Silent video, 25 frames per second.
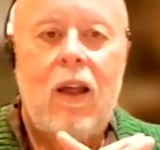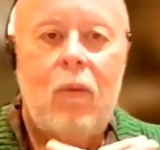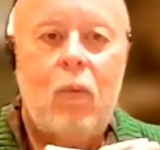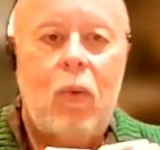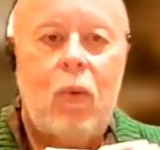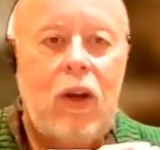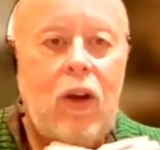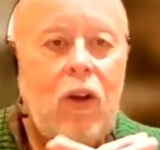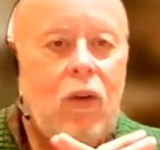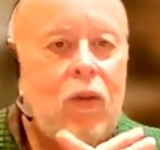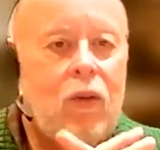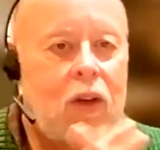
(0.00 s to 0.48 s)

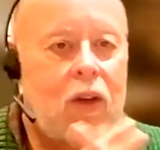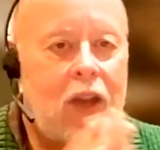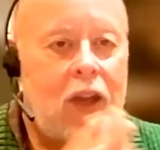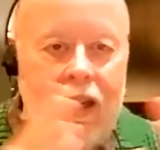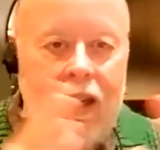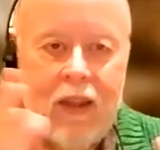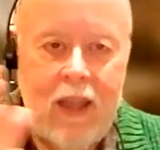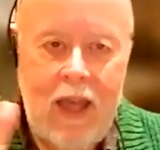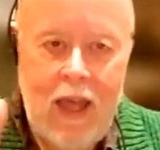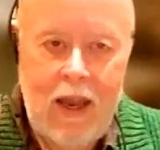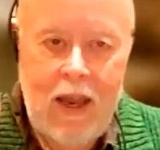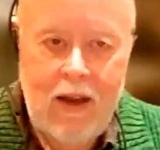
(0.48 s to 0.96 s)
We don't
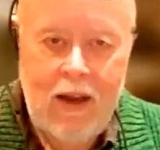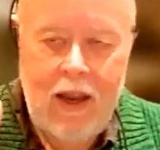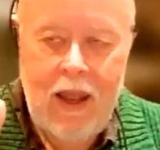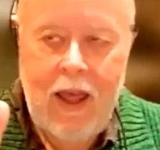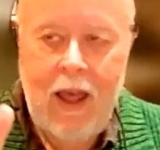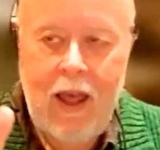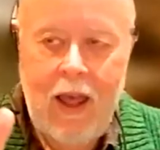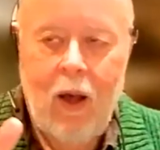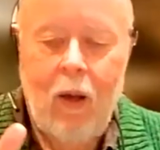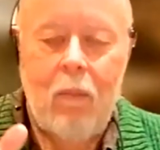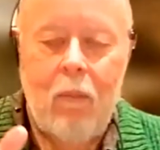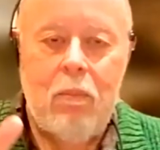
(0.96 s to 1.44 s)
need that
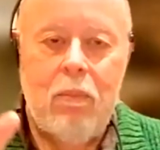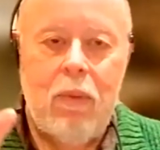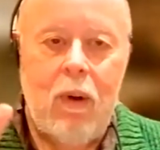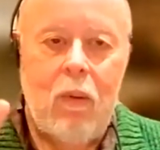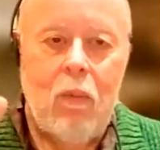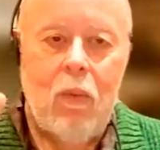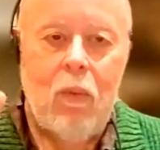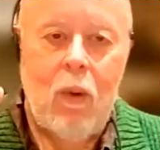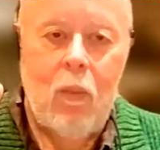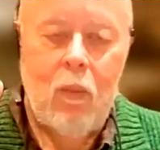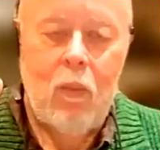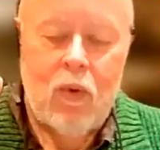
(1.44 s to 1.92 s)
now.
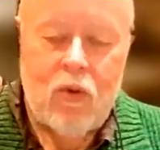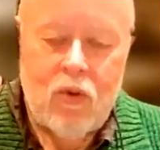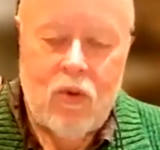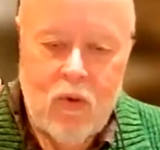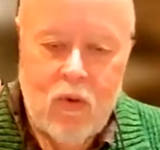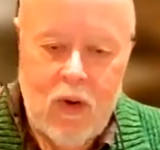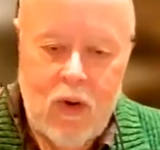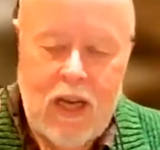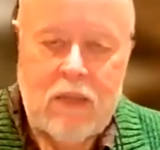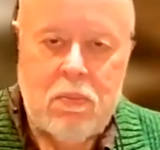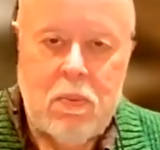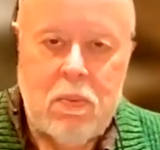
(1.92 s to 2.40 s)
But what
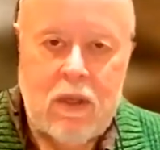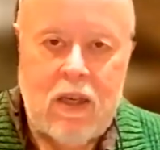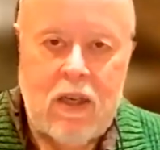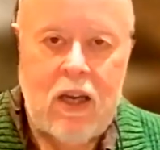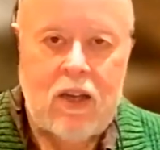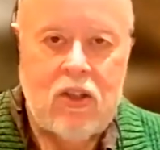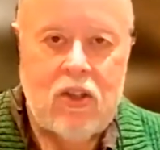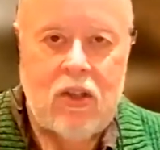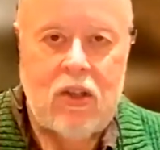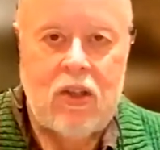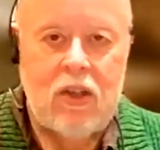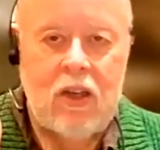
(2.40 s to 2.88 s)

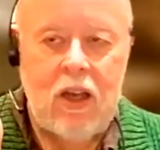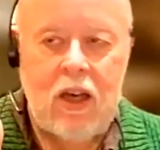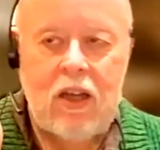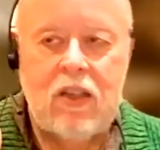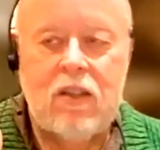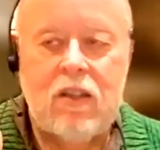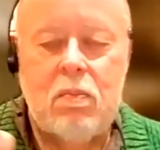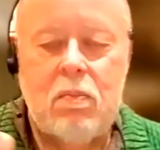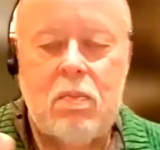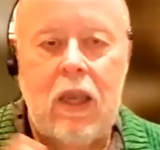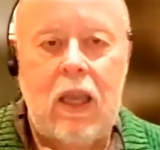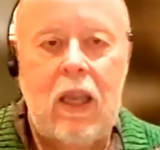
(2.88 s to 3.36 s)
transportation
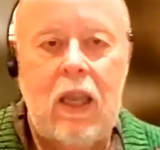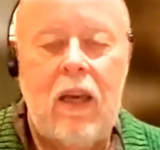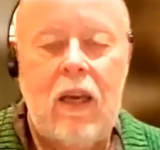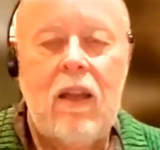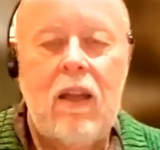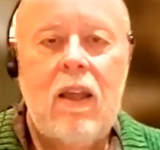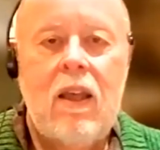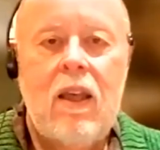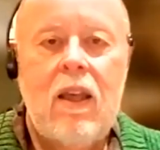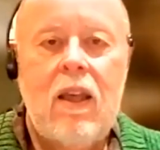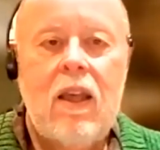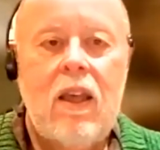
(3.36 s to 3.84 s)
does
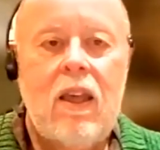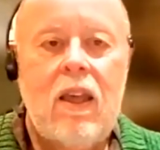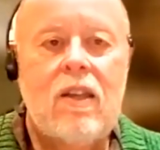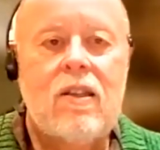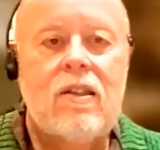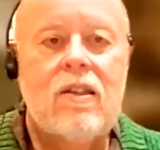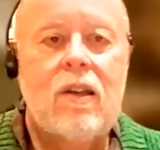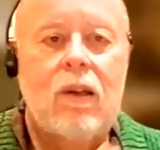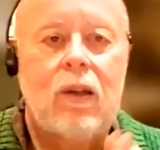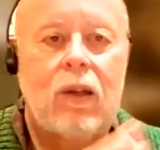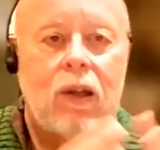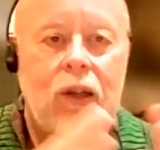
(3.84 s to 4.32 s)
mean
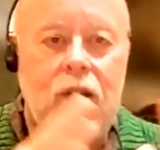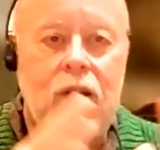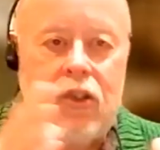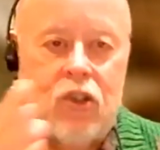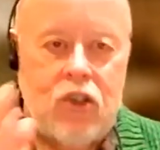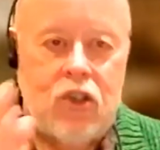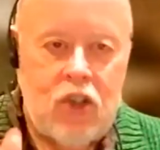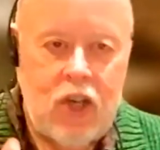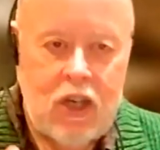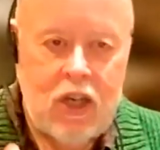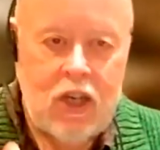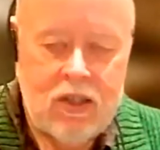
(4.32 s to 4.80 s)
is
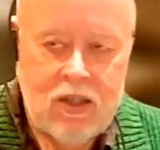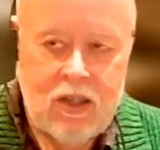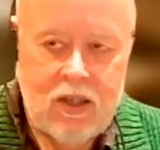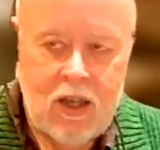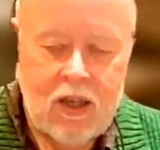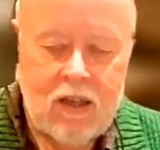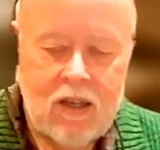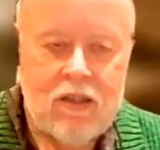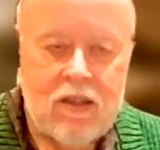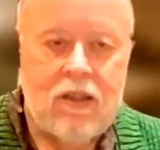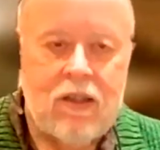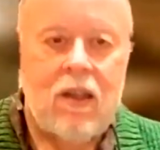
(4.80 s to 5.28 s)

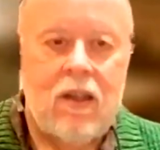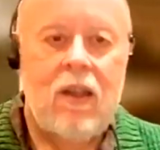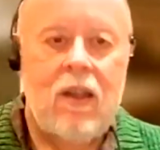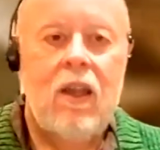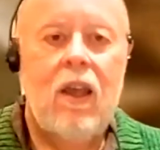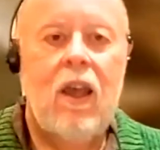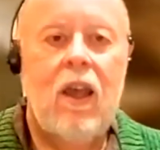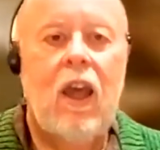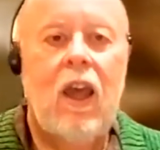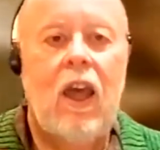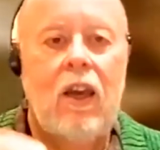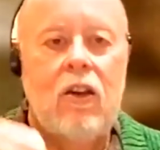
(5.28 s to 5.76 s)
logistics
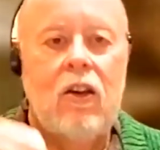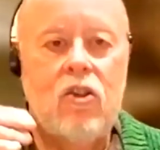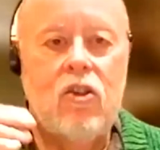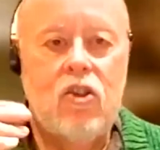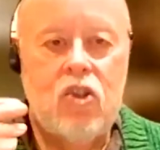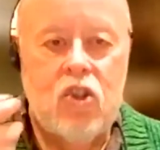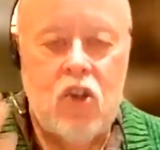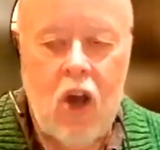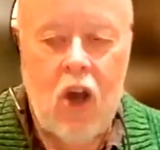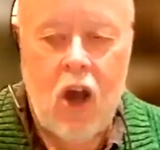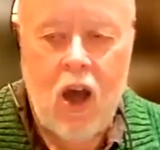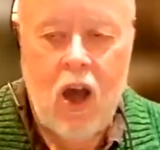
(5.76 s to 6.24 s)
and
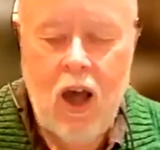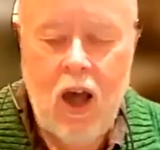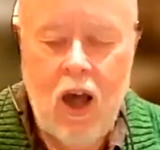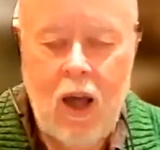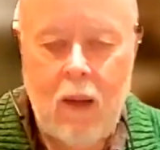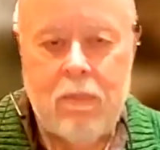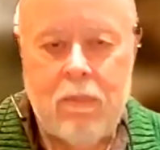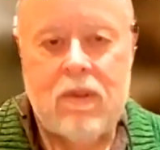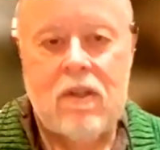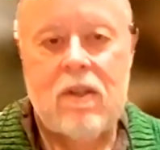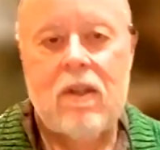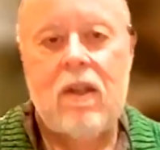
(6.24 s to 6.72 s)

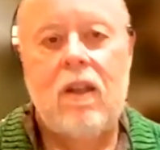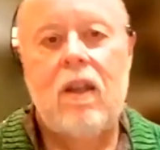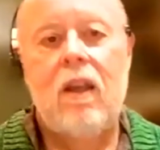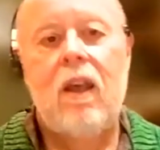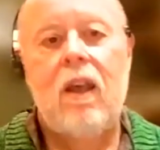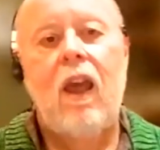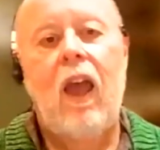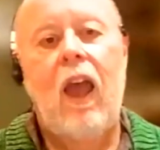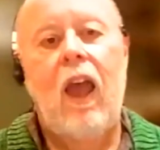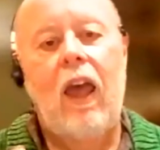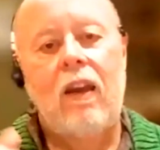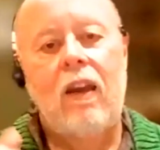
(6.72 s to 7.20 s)
jobs
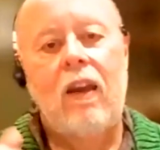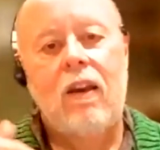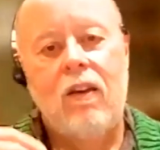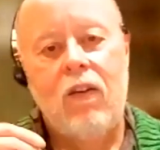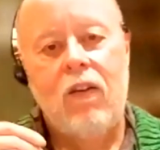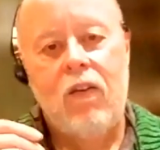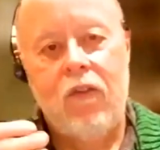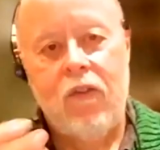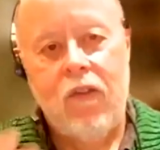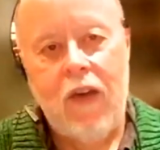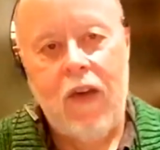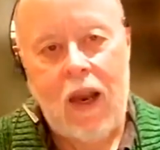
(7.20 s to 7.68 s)
and
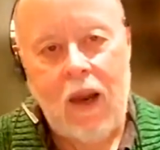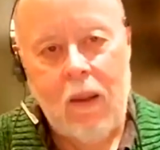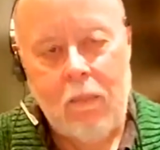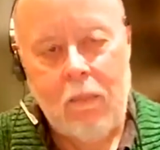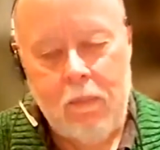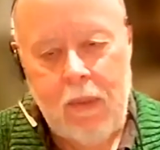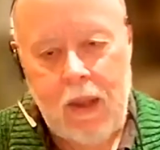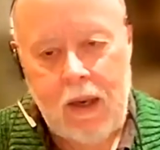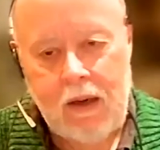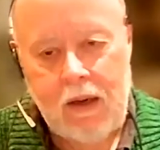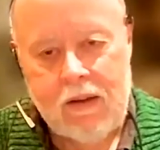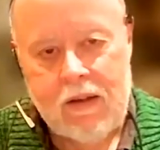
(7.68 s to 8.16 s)

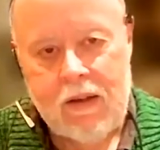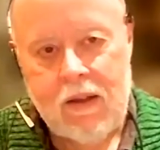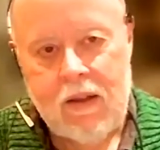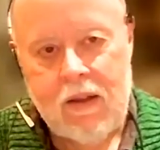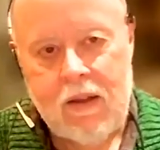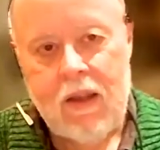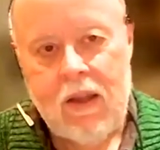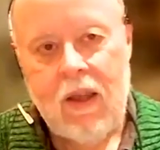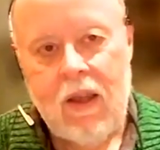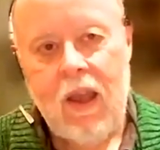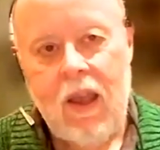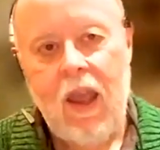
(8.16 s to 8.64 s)
development.
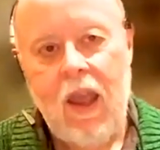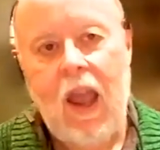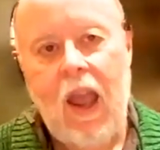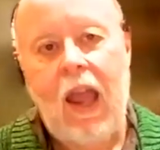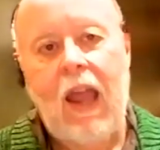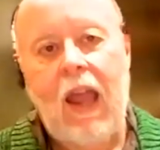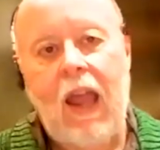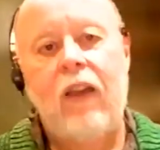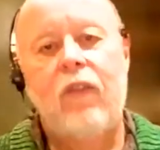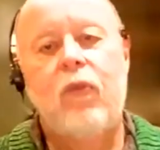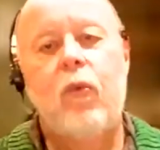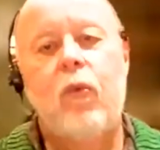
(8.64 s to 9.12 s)

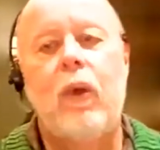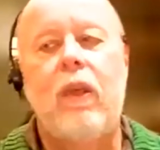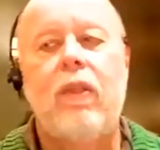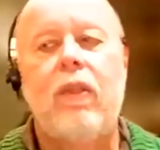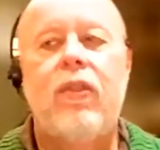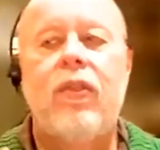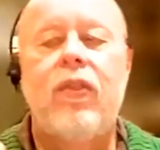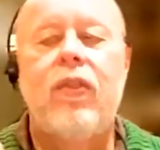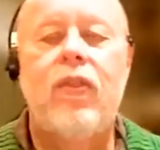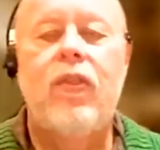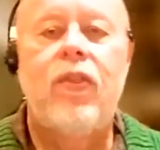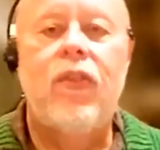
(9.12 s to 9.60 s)
And if we
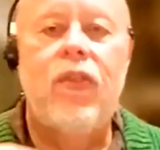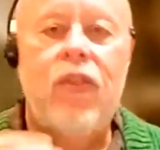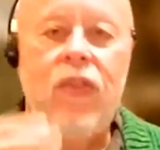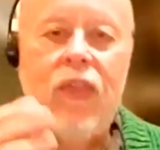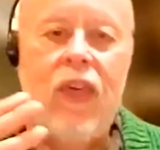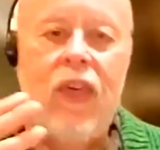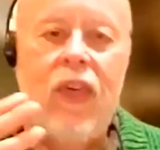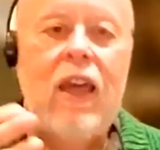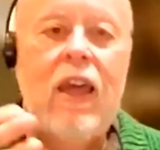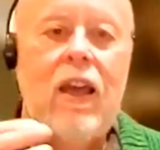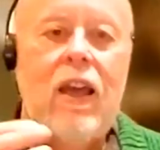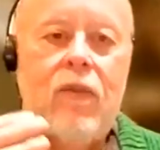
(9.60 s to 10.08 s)

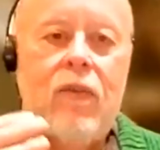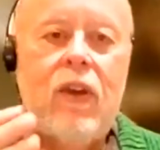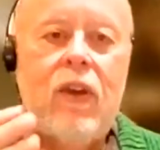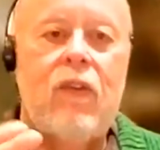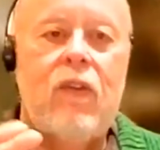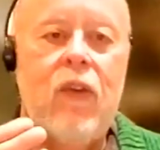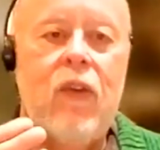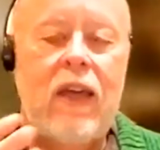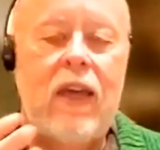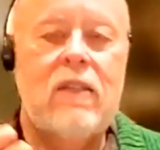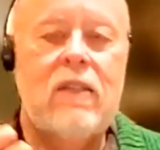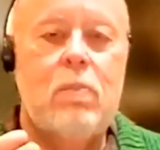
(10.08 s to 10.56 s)
think of
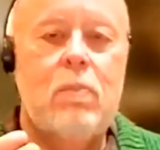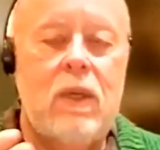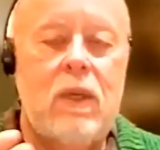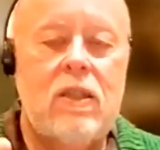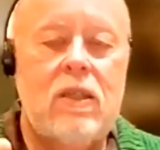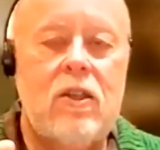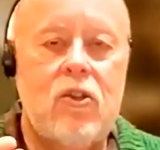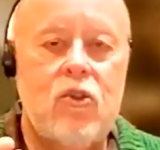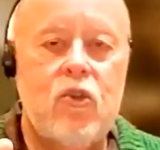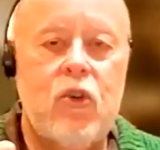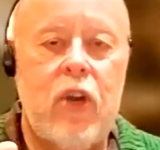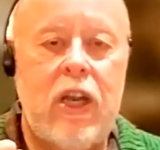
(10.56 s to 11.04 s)

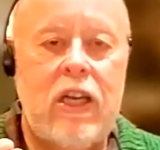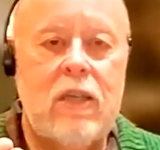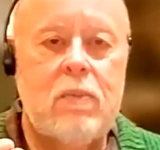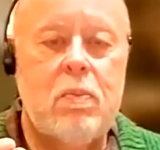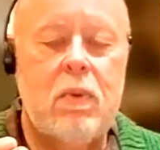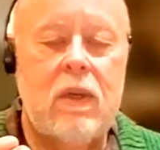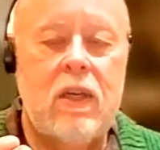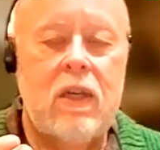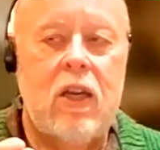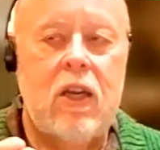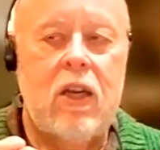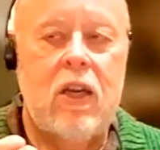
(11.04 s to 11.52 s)
investments in
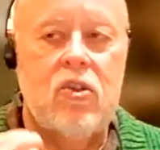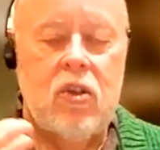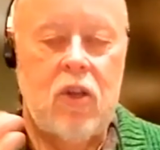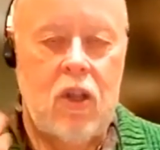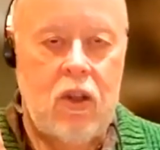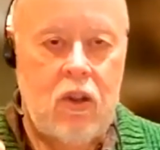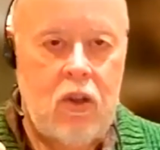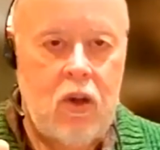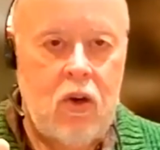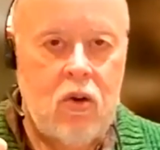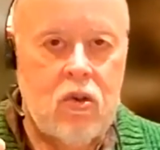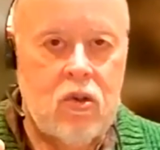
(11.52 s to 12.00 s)
transportation
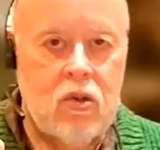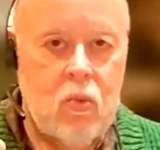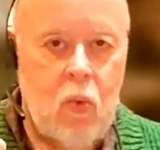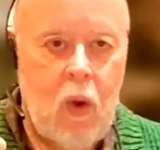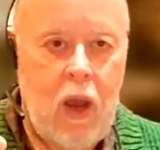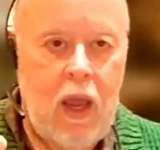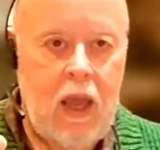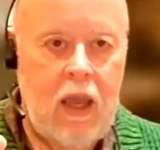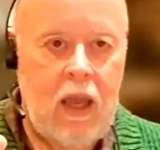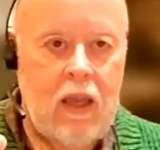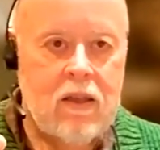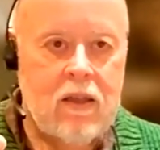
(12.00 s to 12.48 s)
in those
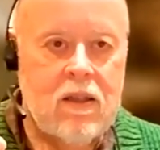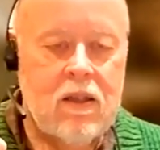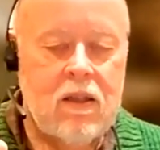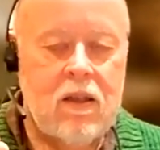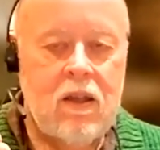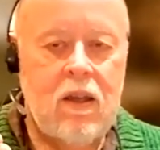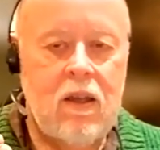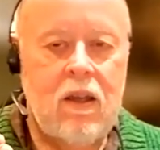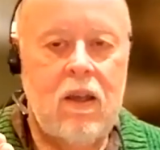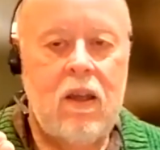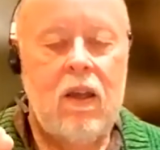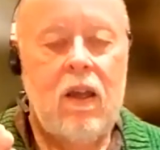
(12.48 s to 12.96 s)
ways
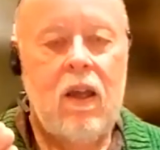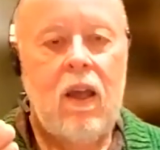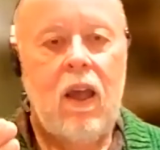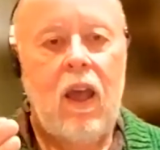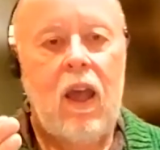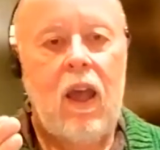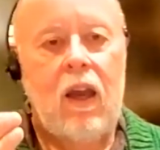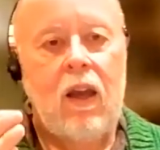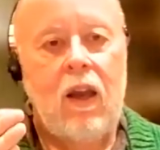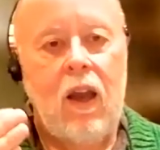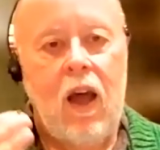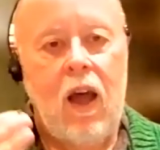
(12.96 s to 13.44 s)

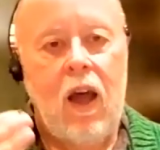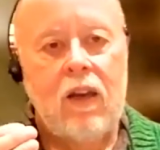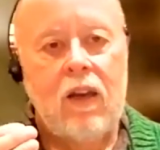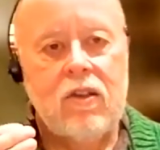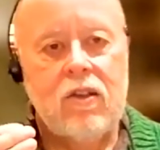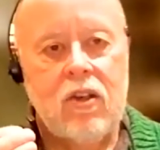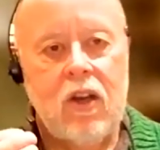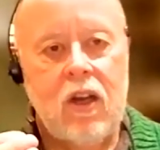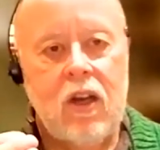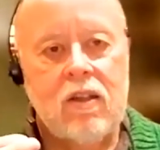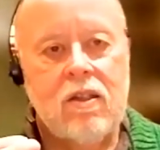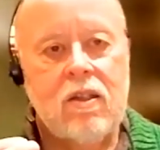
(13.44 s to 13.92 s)
and
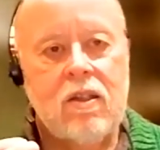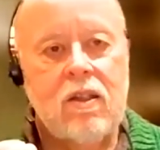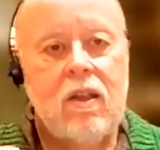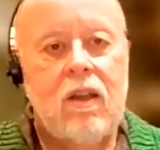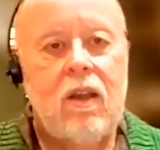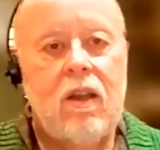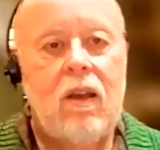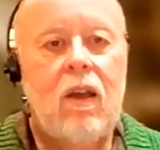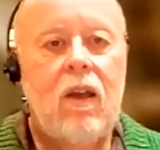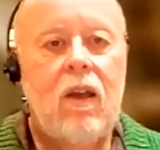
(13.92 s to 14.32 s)
not just